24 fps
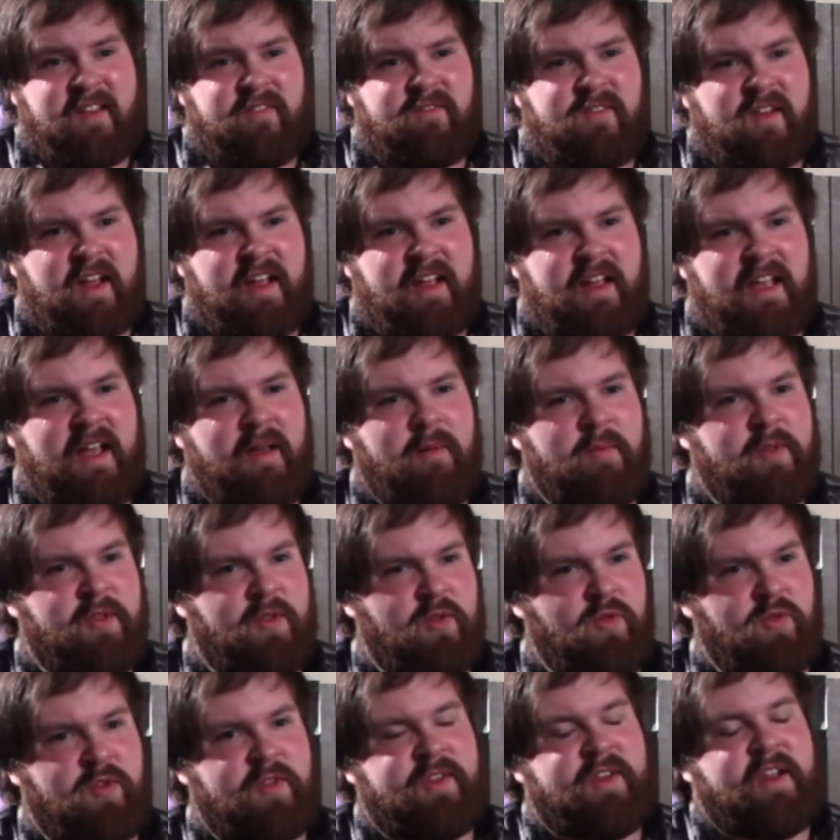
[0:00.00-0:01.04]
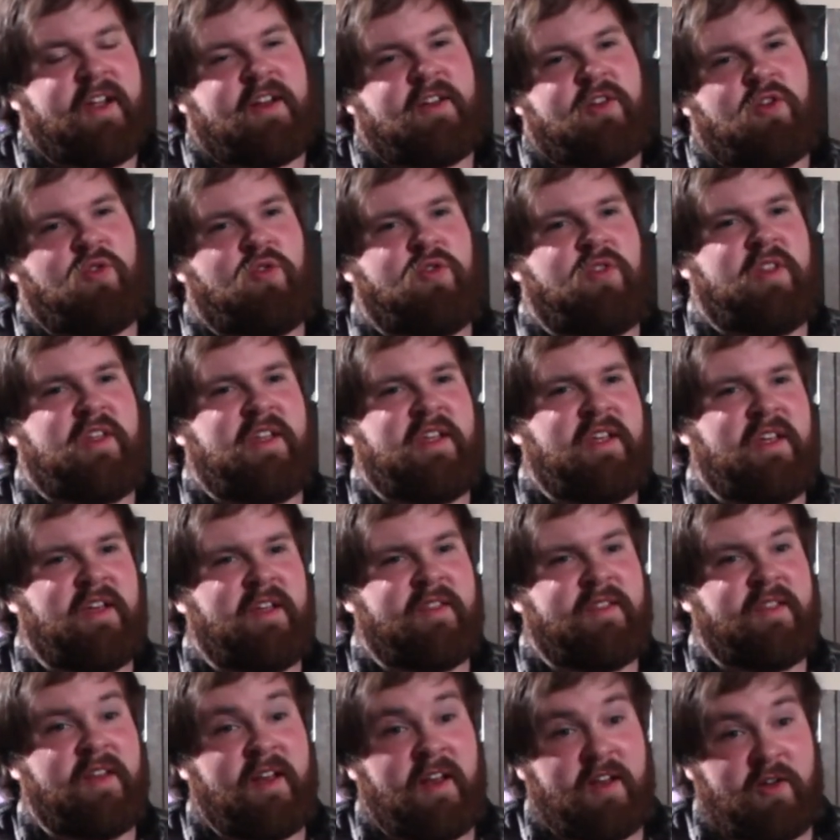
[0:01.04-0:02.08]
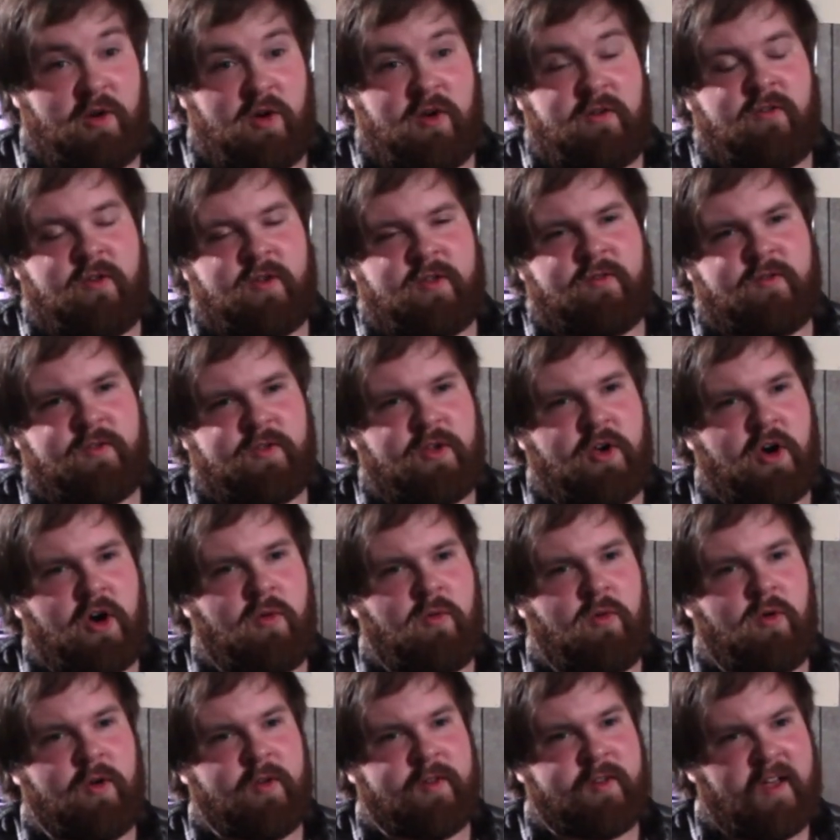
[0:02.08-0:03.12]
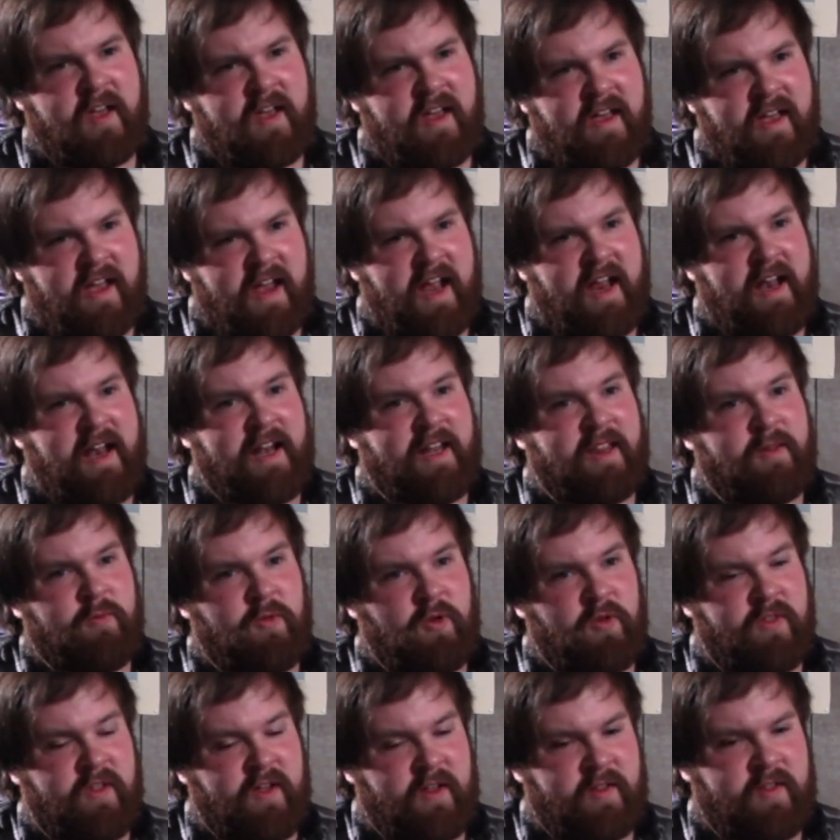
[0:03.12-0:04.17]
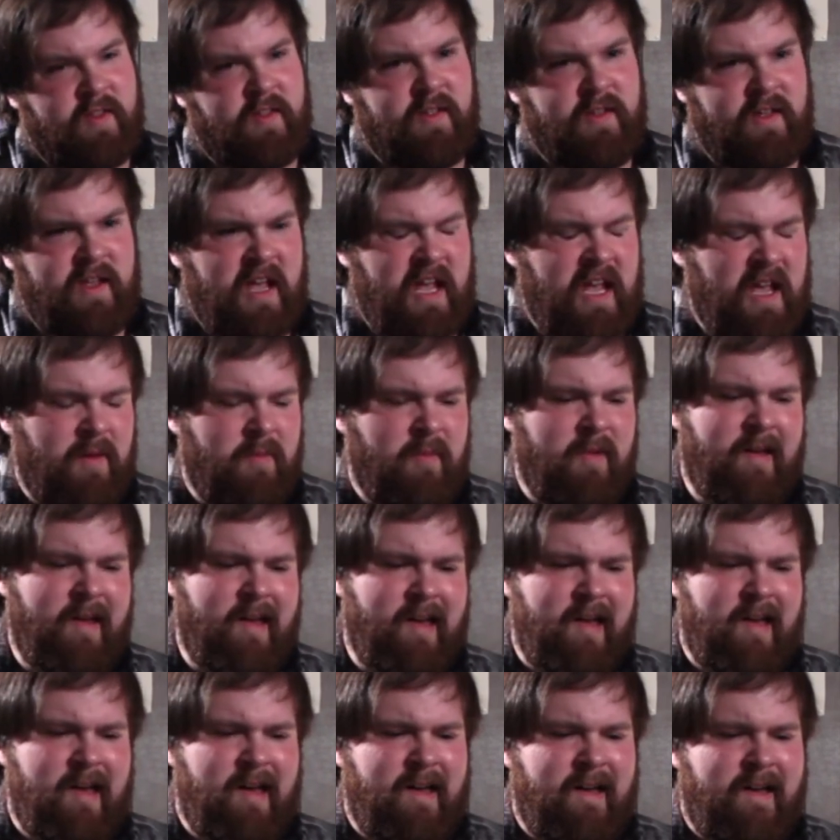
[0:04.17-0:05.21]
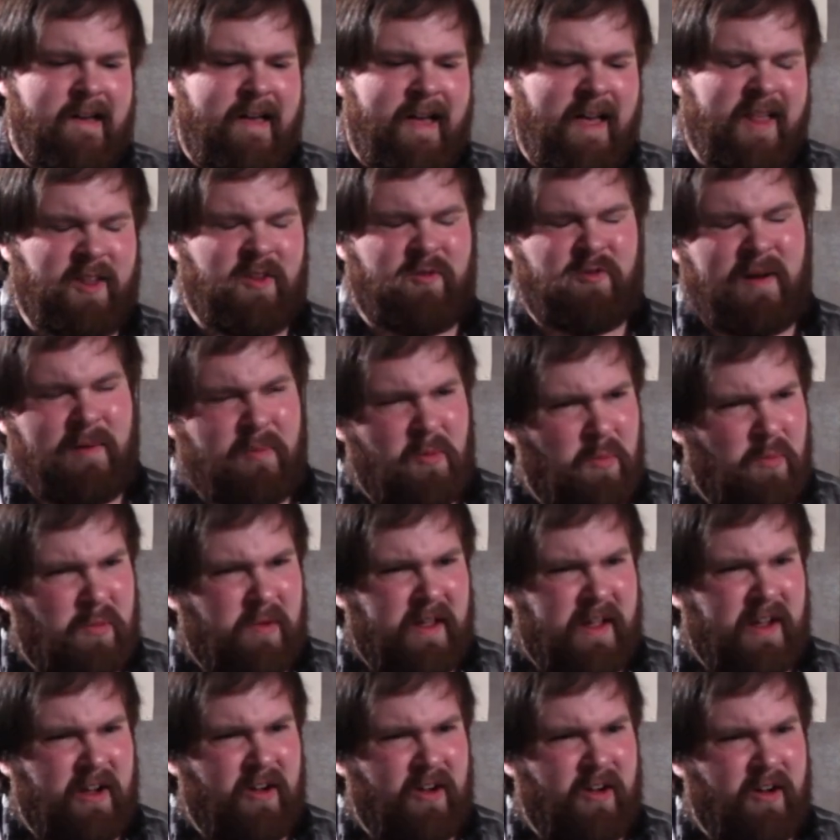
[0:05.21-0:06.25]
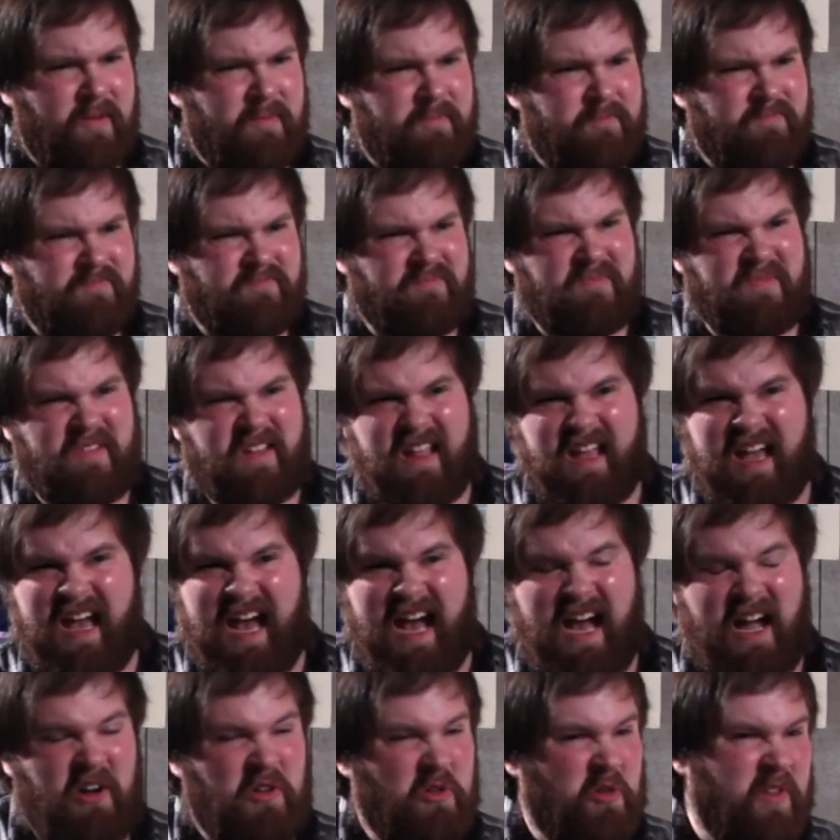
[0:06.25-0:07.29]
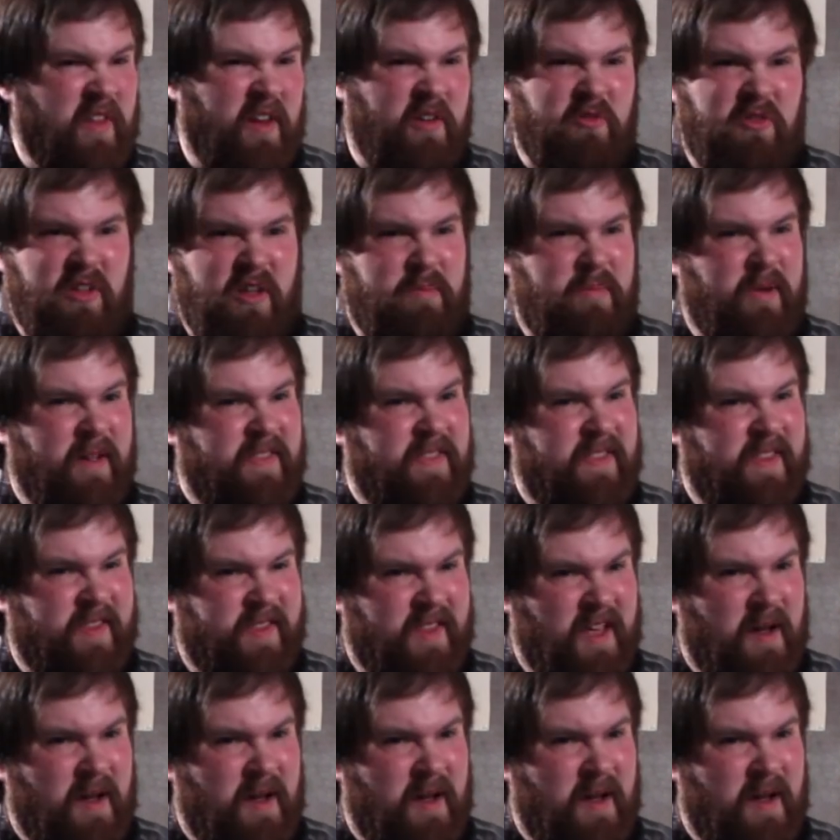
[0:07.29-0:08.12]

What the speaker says: Flight Games to stick to the extended universe of Star Wars and add some new things to the game. As a Rebel player, I don't know that I really picked this